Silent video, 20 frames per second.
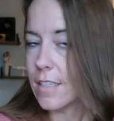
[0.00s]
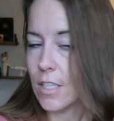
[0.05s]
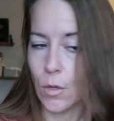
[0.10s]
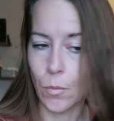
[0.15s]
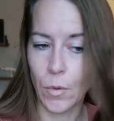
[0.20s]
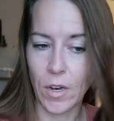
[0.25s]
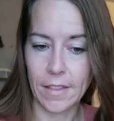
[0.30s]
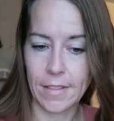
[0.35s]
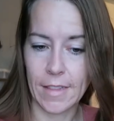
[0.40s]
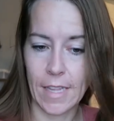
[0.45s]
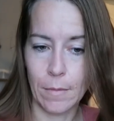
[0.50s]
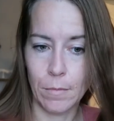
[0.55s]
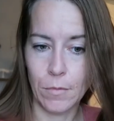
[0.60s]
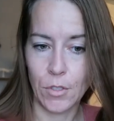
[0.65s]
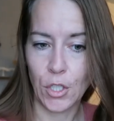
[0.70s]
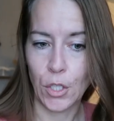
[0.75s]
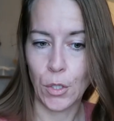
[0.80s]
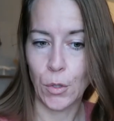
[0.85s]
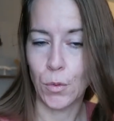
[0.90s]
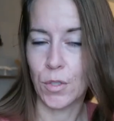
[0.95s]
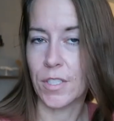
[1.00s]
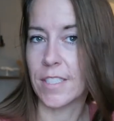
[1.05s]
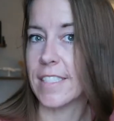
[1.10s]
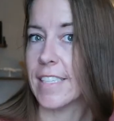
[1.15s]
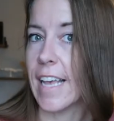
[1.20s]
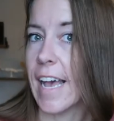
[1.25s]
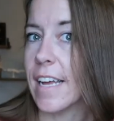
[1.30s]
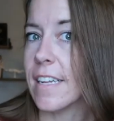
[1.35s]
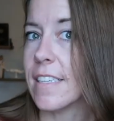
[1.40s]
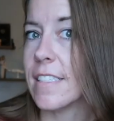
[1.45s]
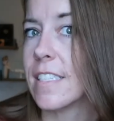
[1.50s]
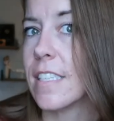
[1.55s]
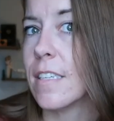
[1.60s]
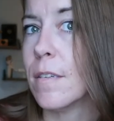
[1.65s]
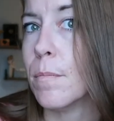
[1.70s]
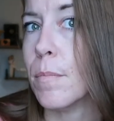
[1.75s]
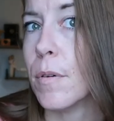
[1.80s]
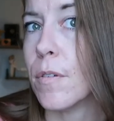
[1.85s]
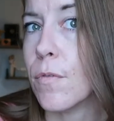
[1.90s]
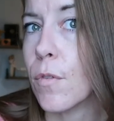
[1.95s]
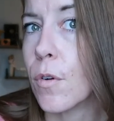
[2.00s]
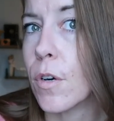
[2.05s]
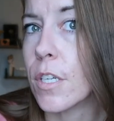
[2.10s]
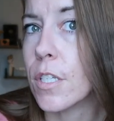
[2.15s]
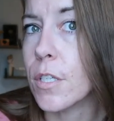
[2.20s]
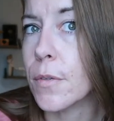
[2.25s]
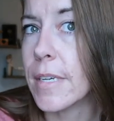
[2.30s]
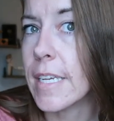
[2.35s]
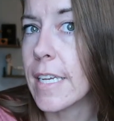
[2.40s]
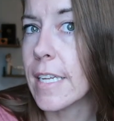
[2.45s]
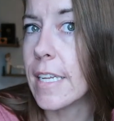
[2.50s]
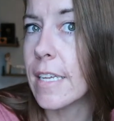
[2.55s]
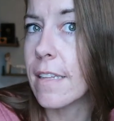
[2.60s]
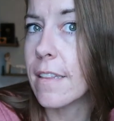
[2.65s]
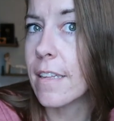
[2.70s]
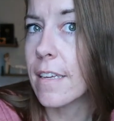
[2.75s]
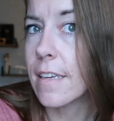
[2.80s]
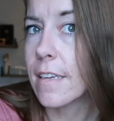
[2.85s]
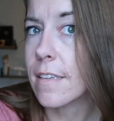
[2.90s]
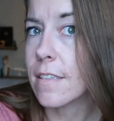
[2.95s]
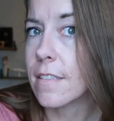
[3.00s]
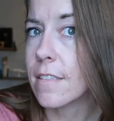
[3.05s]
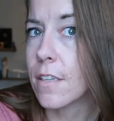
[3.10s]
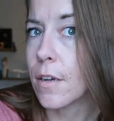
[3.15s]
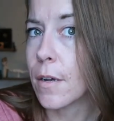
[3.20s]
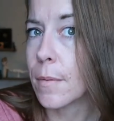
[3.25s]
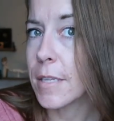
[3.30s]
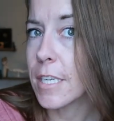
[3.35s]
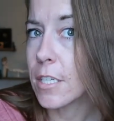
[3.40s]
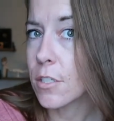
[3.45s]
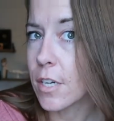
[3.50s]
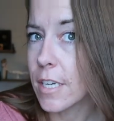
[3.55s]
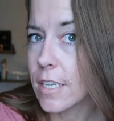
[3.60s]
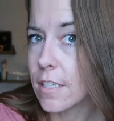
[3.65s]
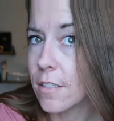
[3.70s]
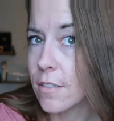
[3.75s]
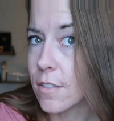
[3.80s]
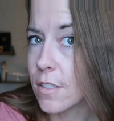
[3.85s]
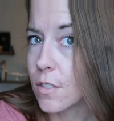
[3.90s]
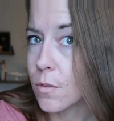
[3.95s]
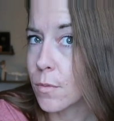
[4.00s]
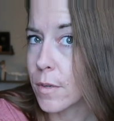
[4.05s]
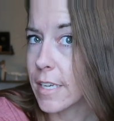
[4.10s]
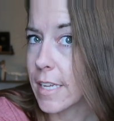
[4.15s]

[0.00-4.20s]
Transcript: you want them to set before doing anything. So I'm gonna try to do this